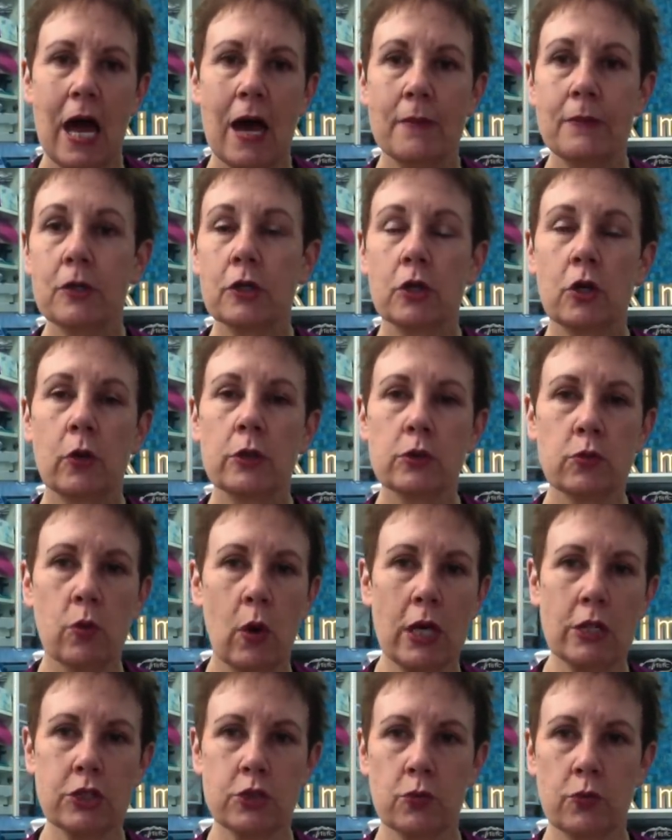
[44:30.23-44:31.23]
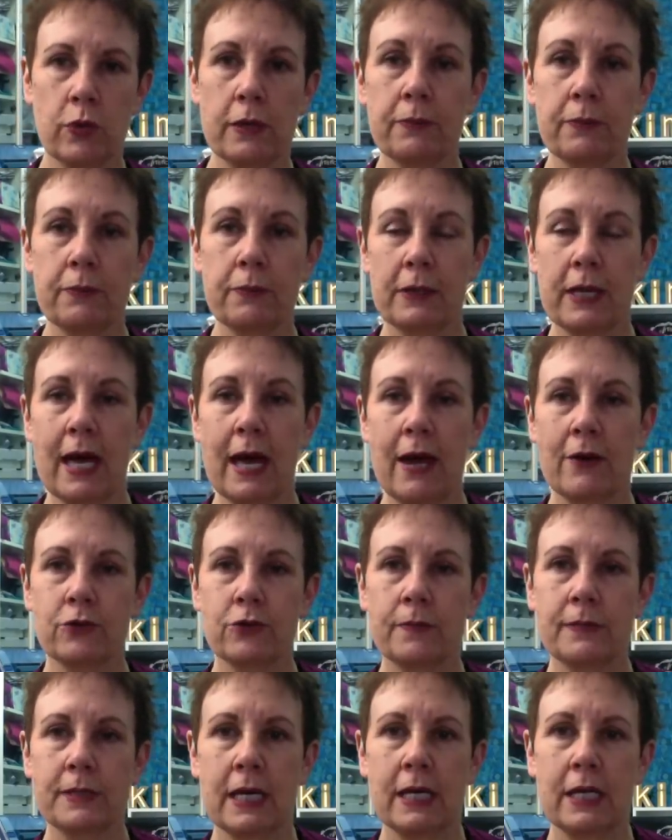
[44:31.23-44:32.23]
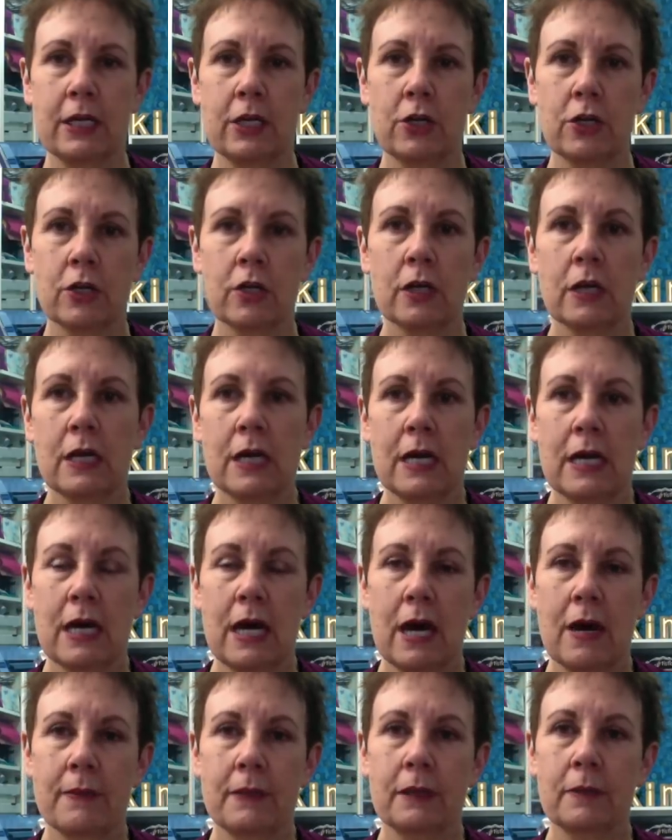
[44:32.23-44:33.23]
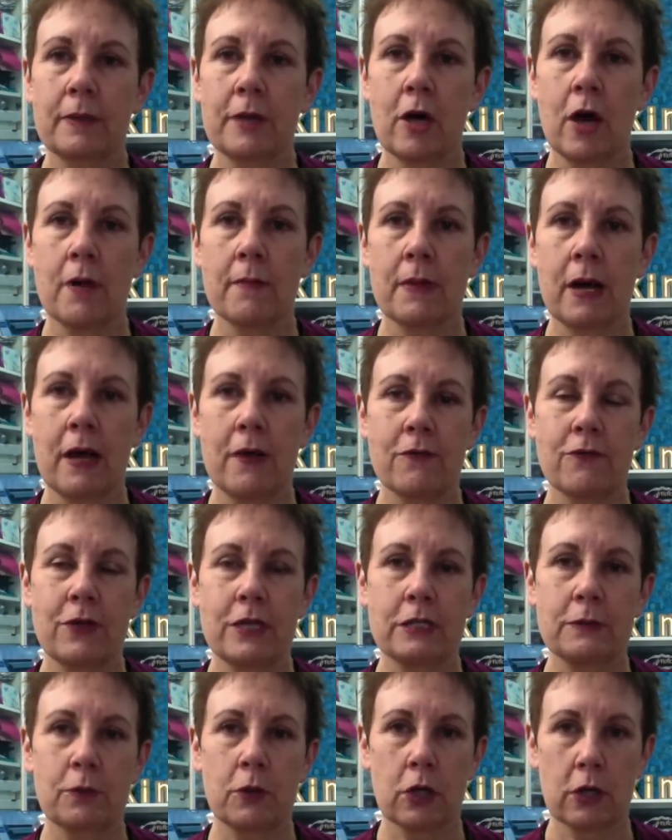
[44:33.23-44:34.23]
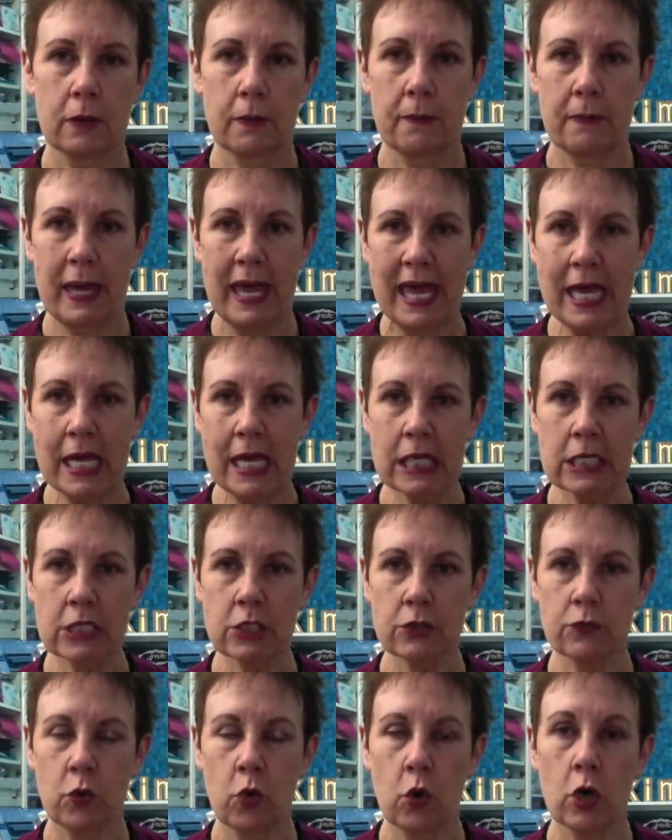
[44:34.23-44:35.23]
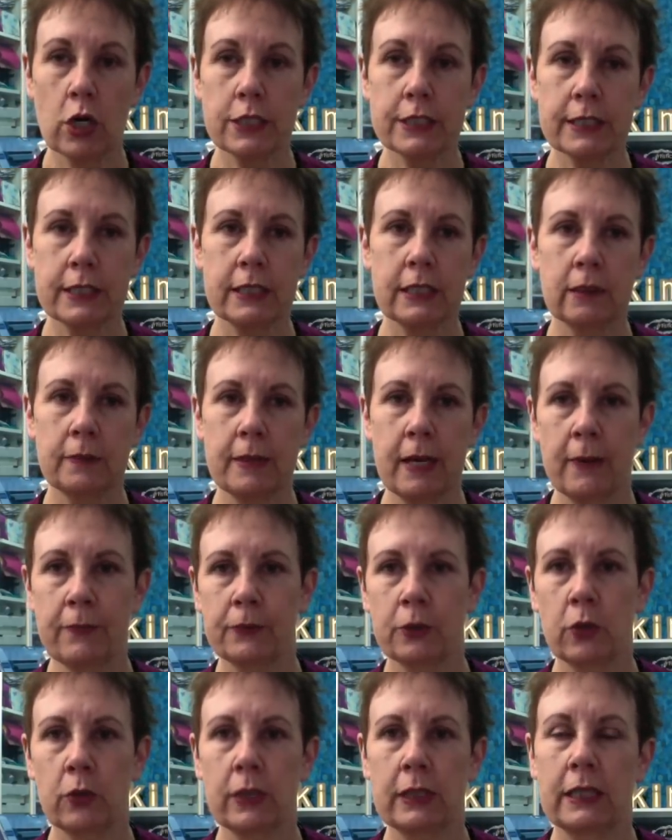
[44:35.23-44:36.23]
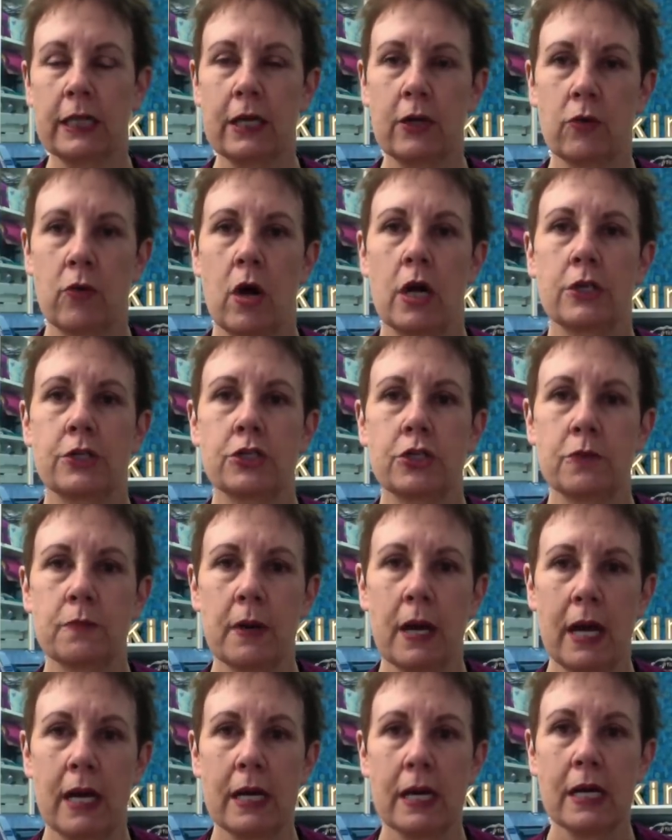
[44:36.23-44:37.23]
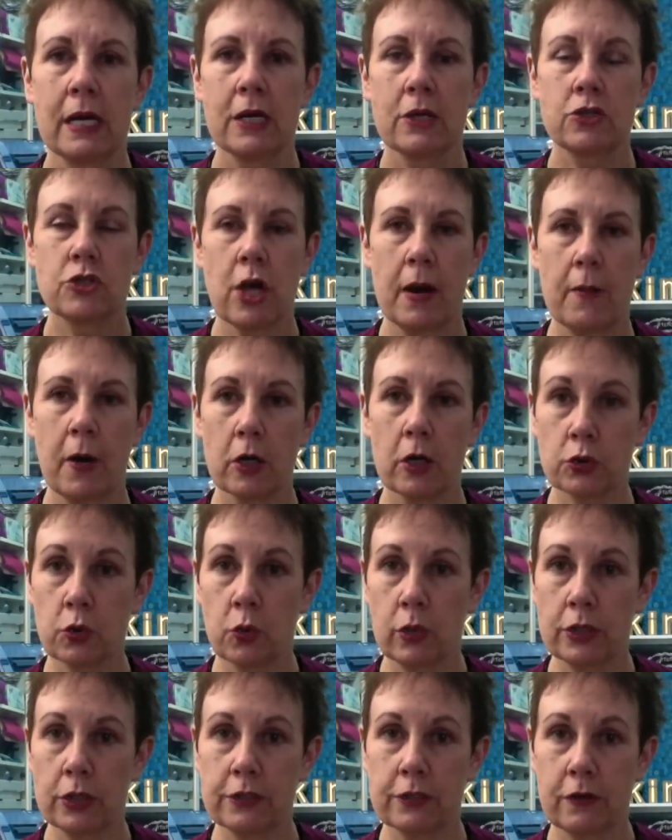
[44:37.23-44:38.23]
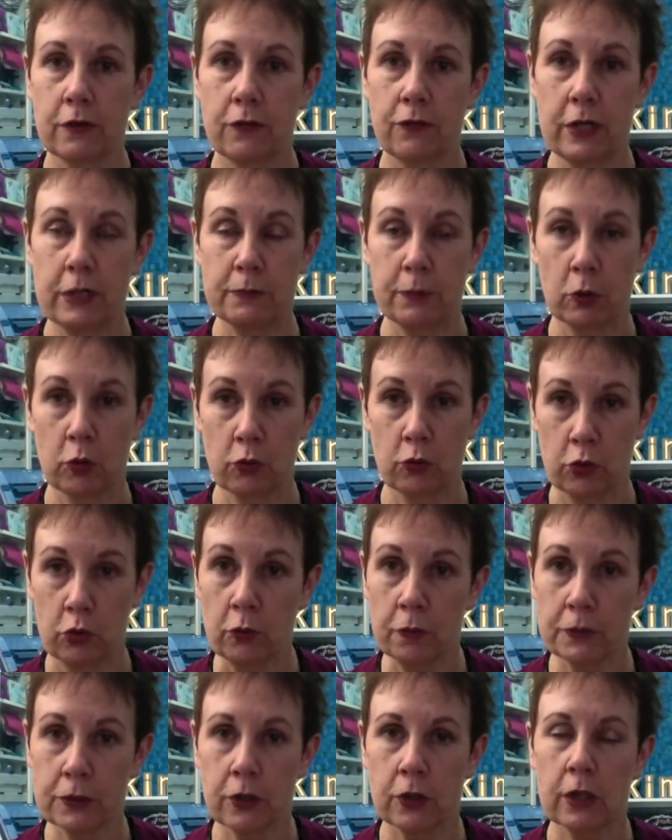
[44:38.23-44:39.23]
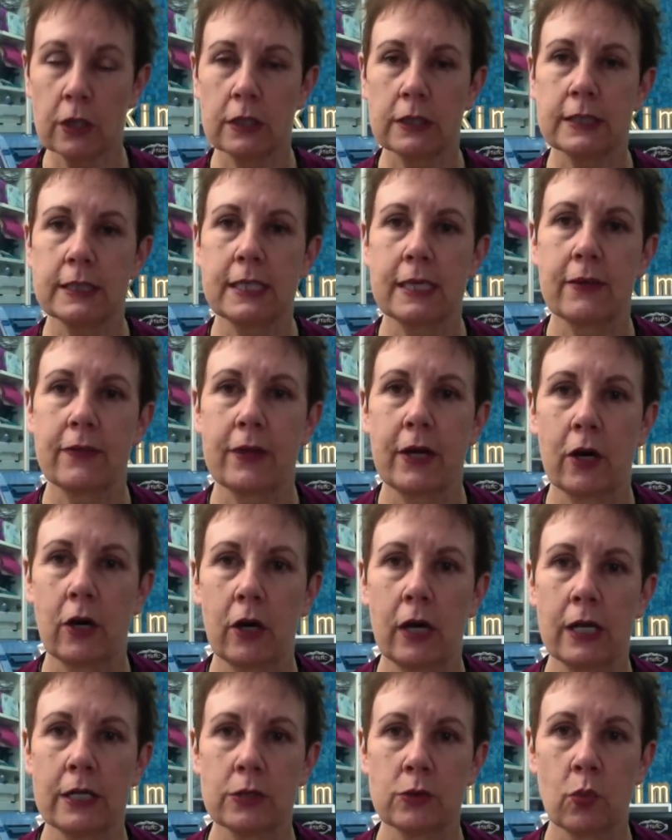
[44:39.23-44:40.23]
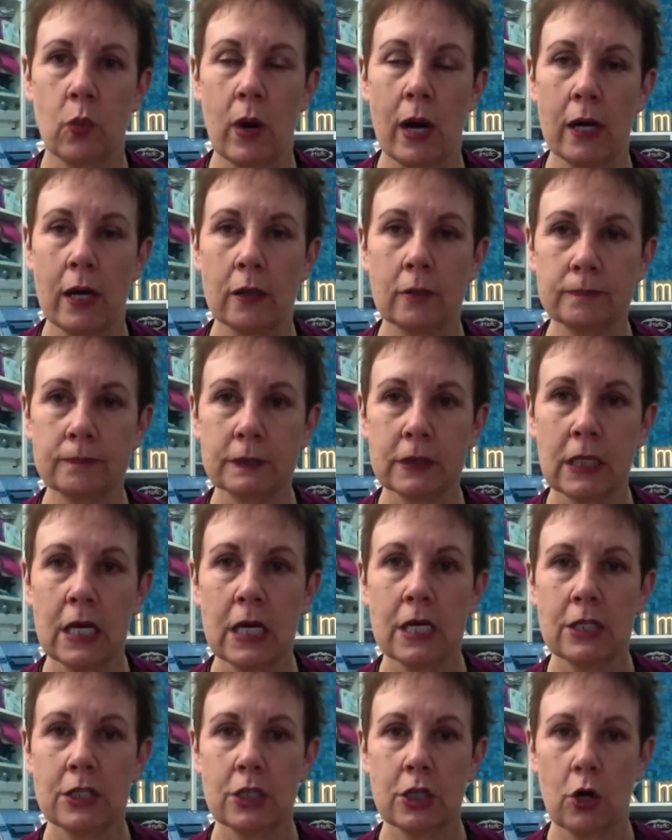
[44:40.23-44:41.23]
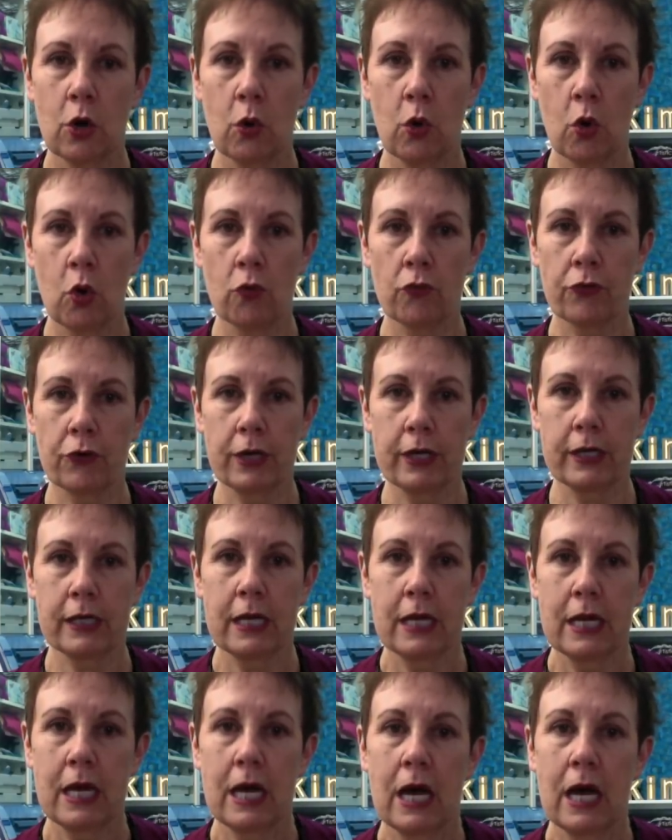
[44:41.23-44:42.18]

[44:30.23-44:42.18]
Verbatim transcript: Um, you can always watch the replay after I'm done here. Um, it'll be on my Facebook page, of course, and it'll be uploaded later on to my Chatterbox Quilts Facebook group, so you can see it there as well to go over it.